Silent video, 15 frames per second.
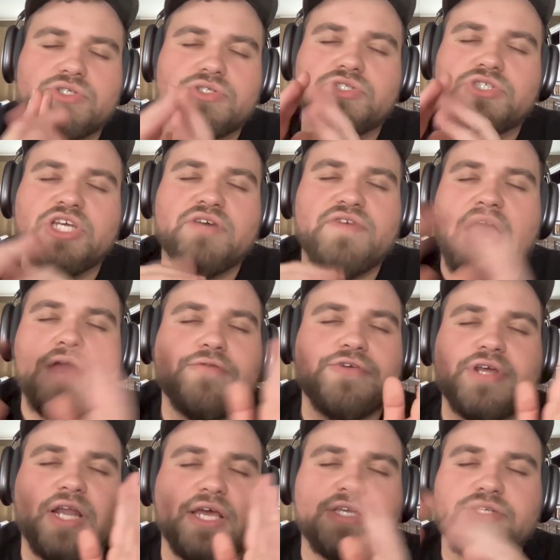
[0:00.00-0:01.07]
think of every,
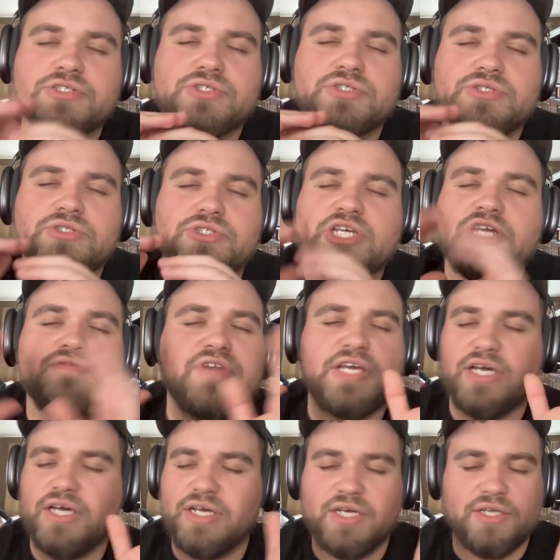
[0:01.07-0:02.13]
like, just think of like
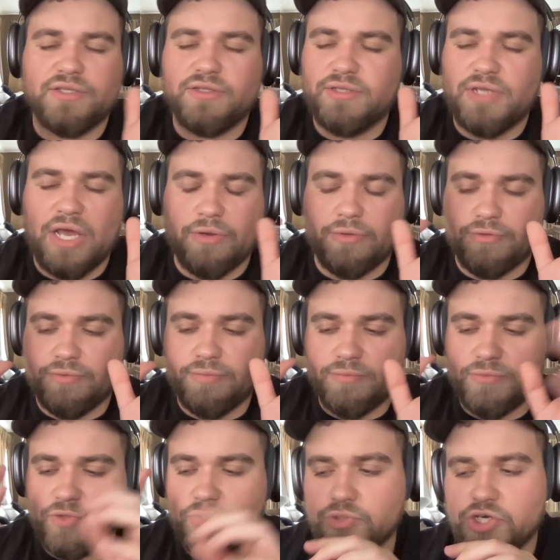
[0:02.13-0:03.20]
a, I don't know,
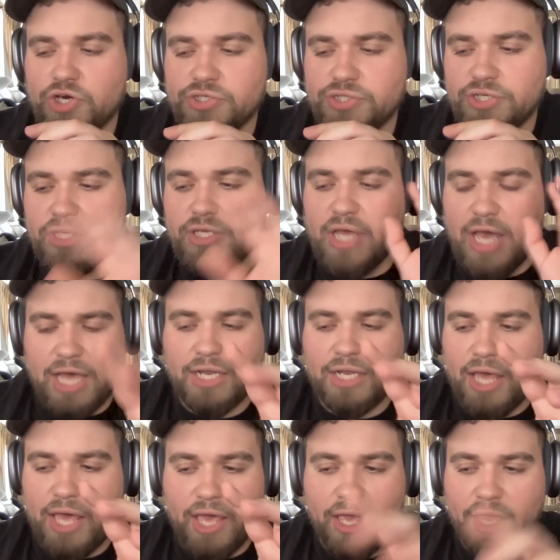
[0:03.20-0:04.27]
New Jersey,
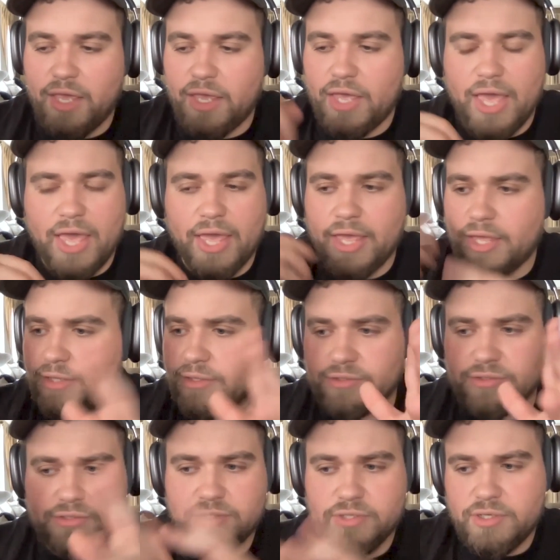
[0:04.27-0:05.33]
LA,
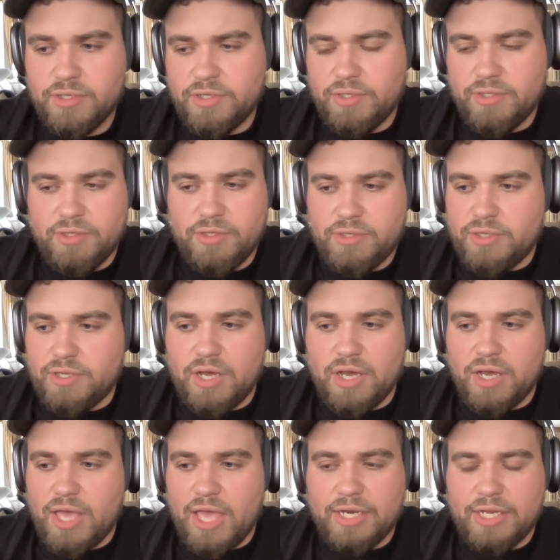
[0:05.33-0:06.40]
and
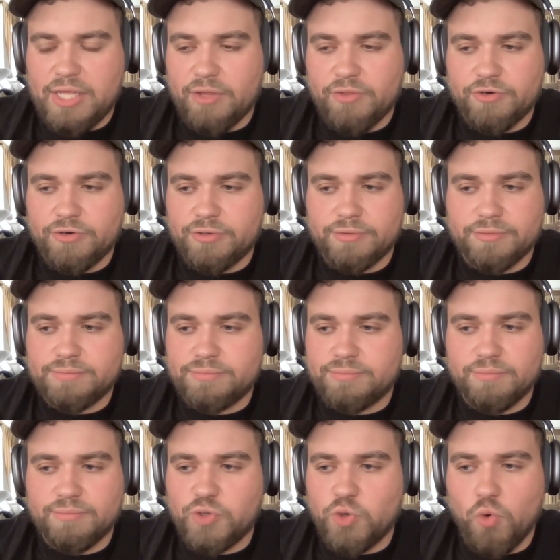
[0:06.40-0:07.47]
any other
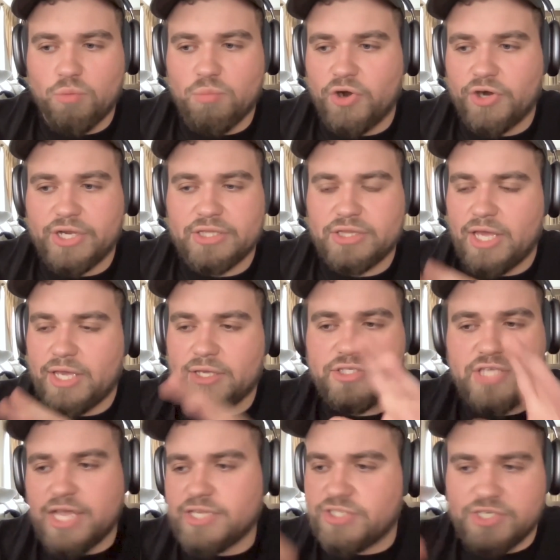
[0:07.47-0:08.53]
cool market like
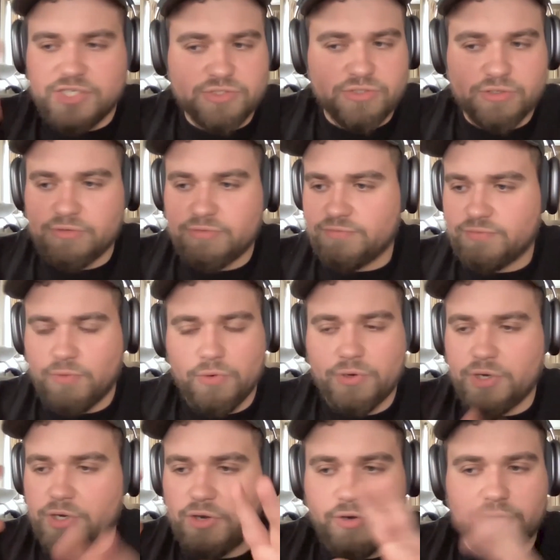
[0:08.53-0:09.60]
Texas or
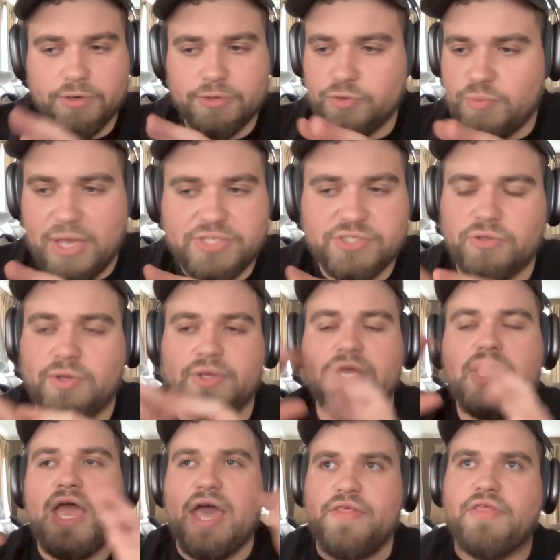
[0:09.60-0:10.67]
Florida or New Mexico. Like,
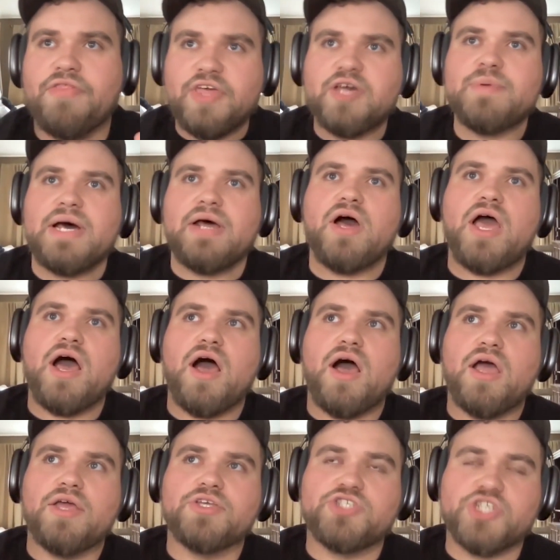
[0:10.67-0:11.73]
and then think about
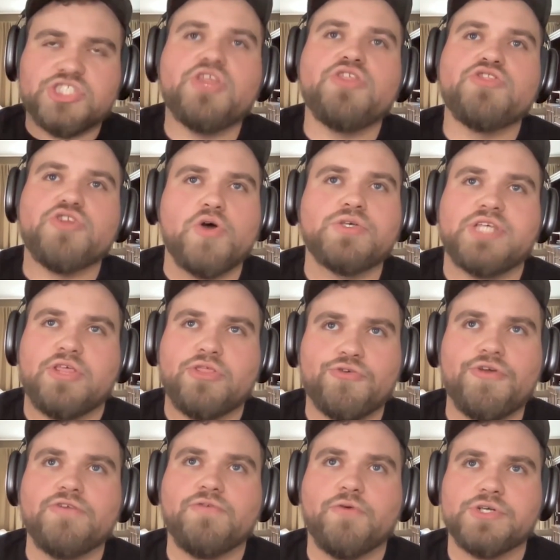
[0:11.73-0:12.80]
just in those like
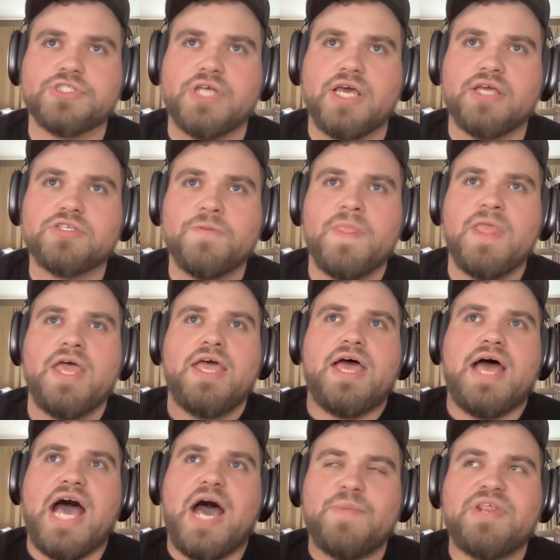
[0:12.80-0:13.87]
3 to 4 states,
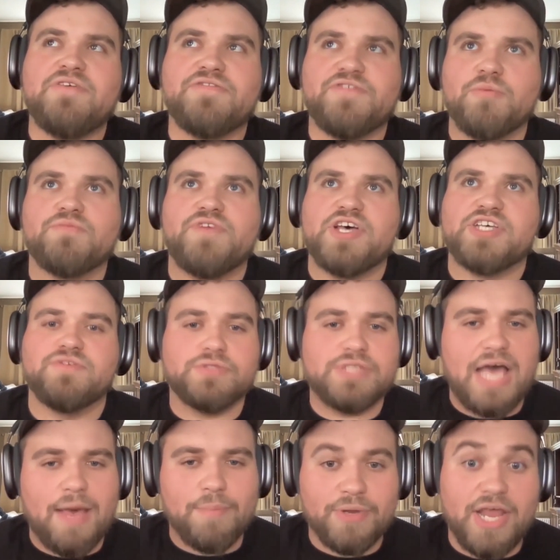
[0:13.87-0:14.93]
how many film festivals
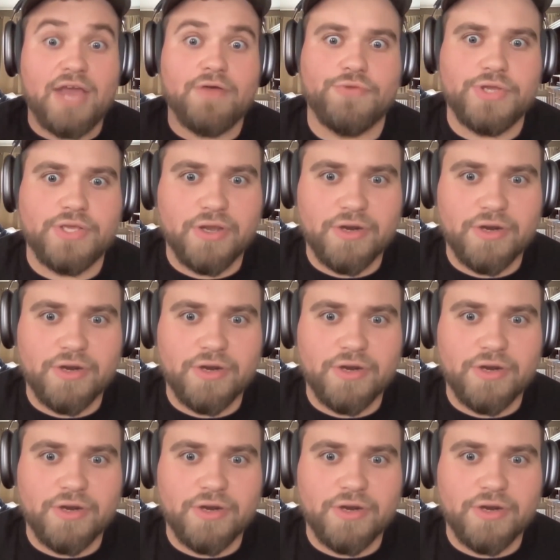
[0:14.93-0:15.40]
happen every